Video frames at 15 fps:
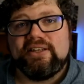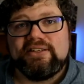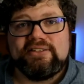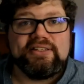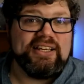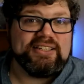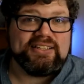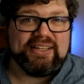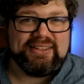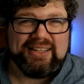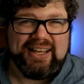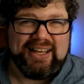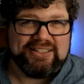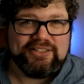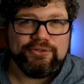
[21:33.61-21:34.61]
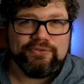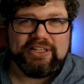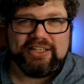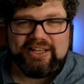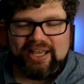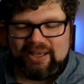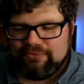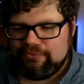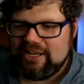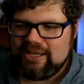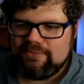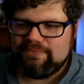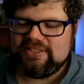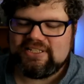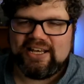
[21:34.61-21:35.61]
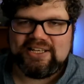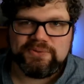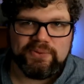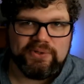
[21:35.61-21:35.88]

and things like that to really re-emphasize